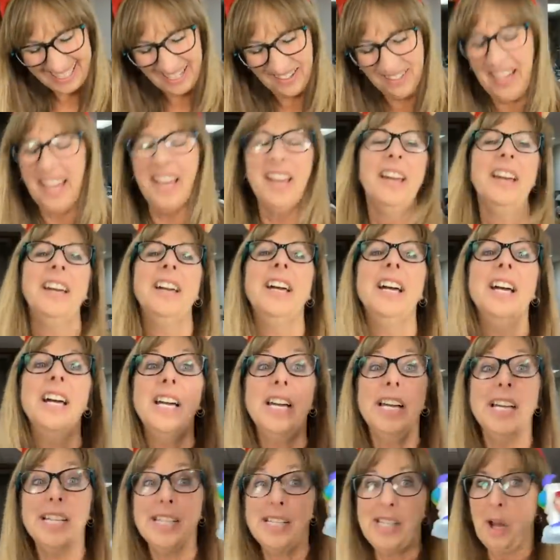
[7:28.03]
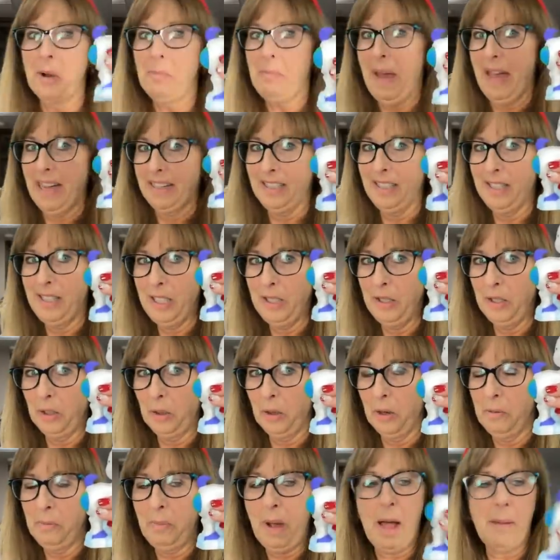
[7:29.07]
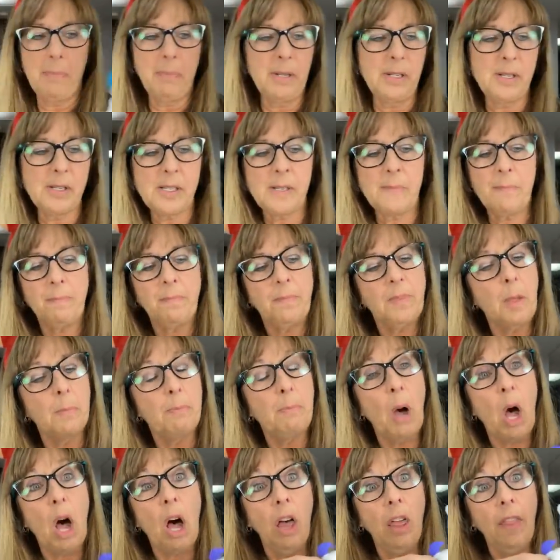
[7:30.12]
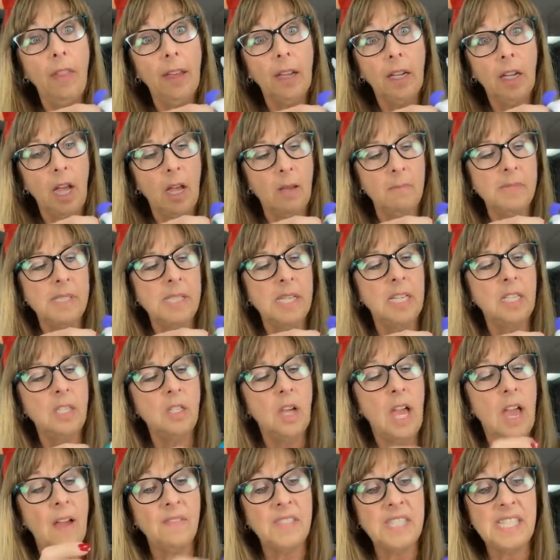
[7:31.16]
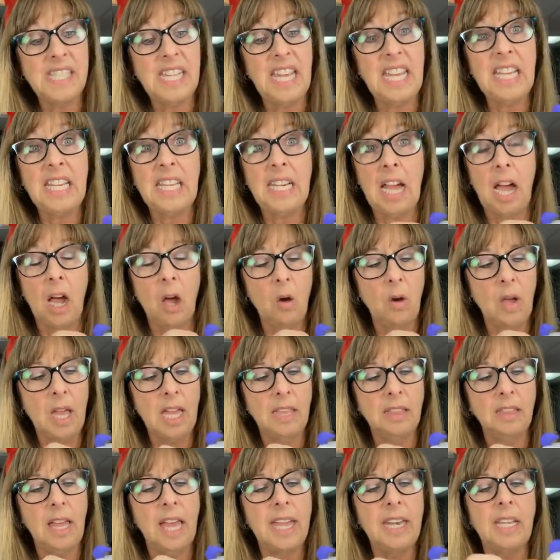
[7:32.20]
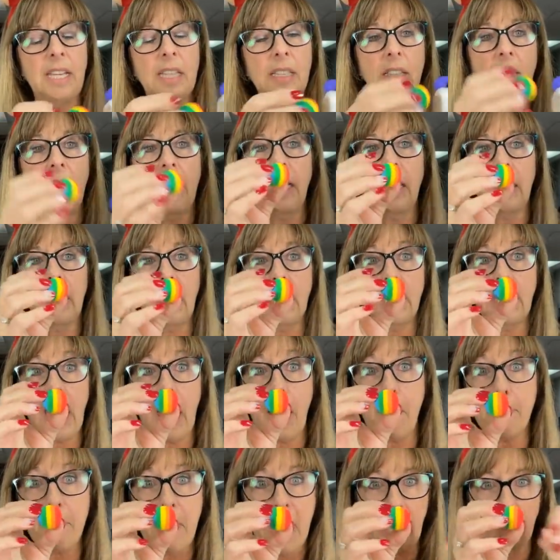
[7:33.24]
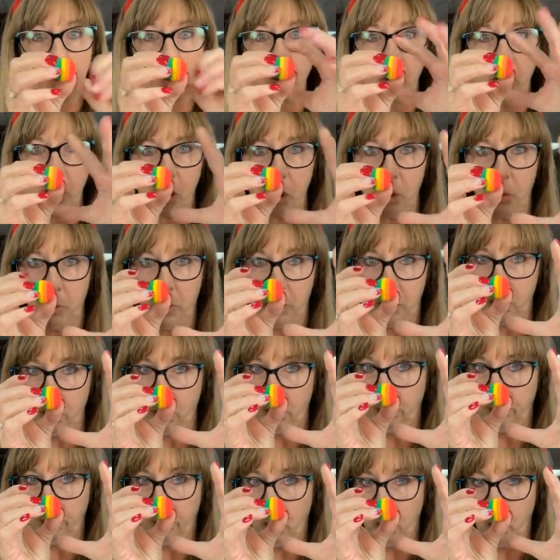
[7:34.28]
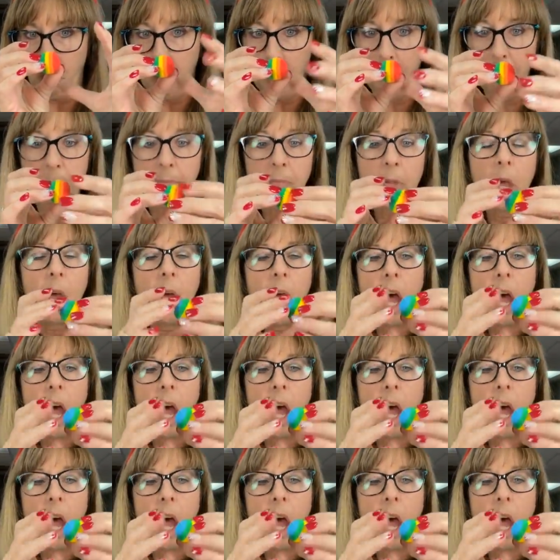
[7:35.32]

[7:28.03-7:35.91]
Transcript: Okay, so back to the unicorn poppers. The ball that comes in, you have to take it out and let it like get back to its original form.